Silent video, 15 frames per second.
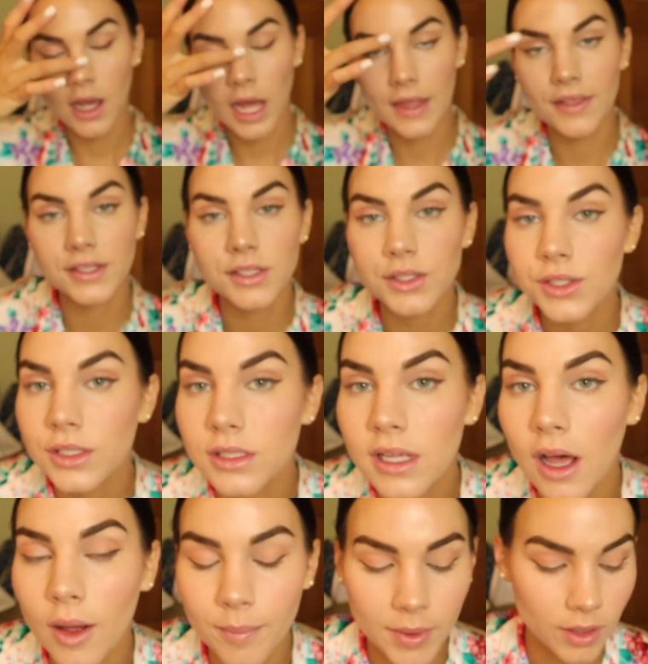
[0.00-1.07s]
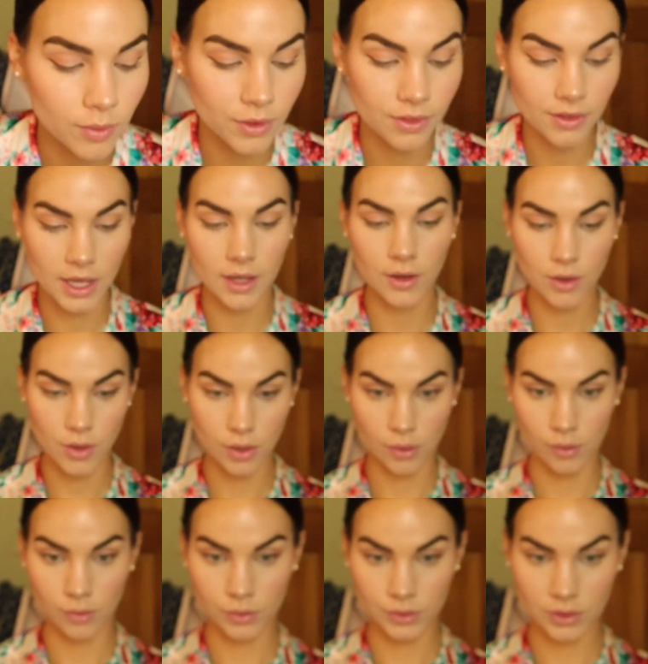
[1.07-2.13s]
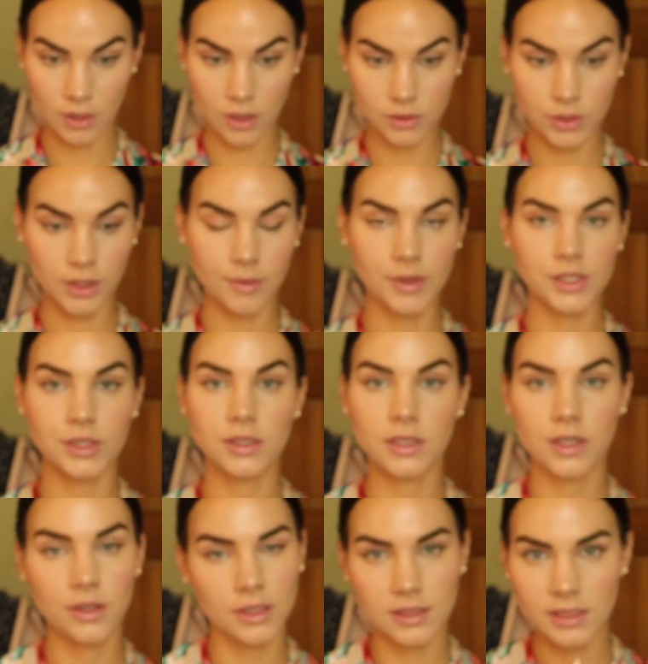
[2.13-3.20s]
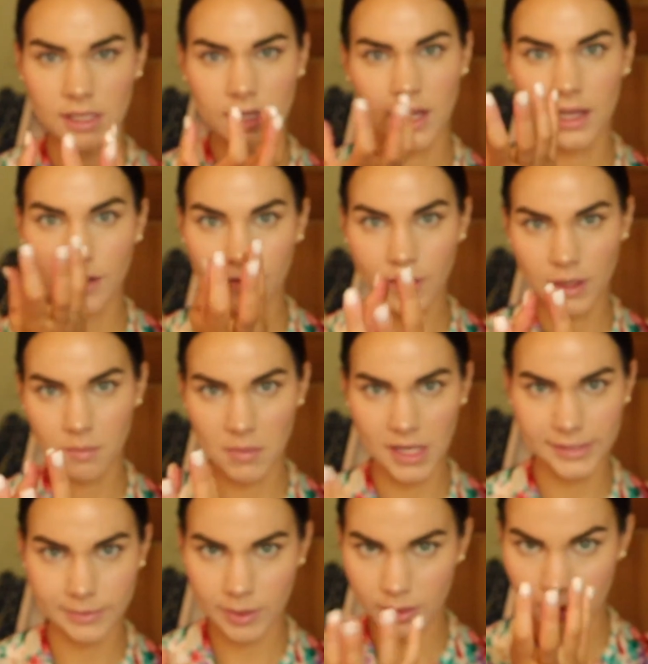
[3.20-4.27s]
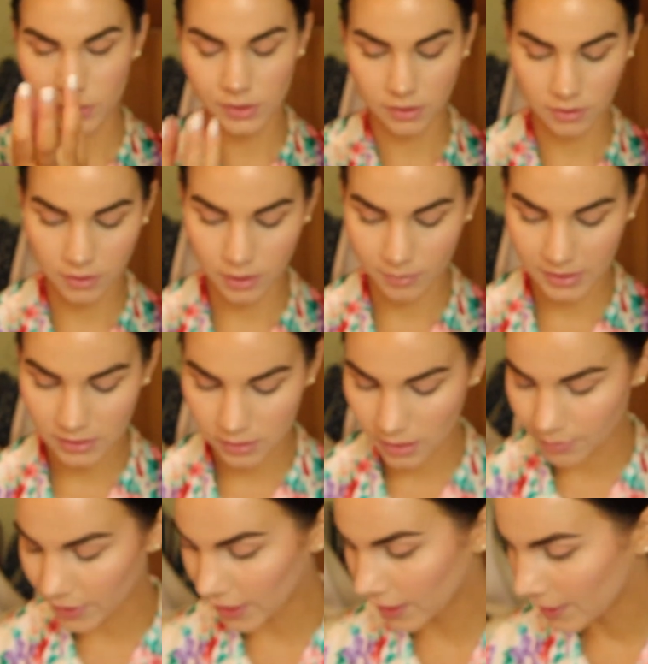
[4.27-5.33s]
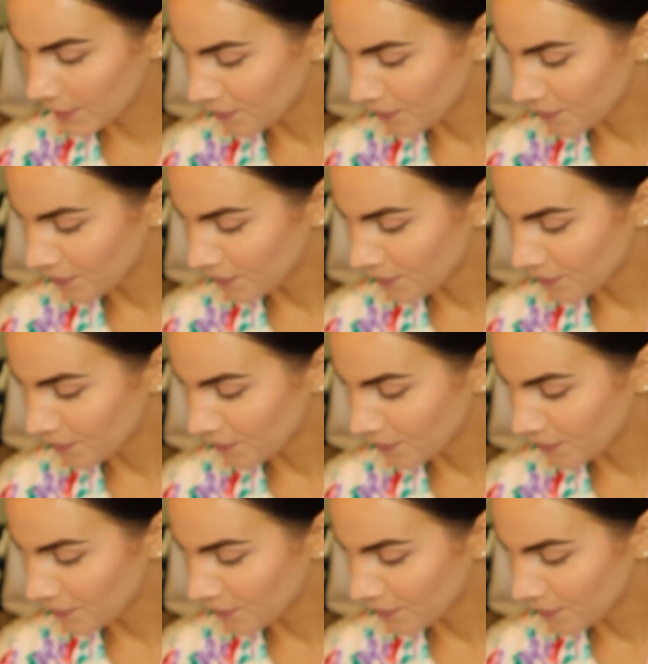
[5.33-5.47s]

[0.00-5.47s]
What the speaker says: And this is just helping with that nose contour that we just did. You can see it kind of like makes my nose look a little bit slimmer.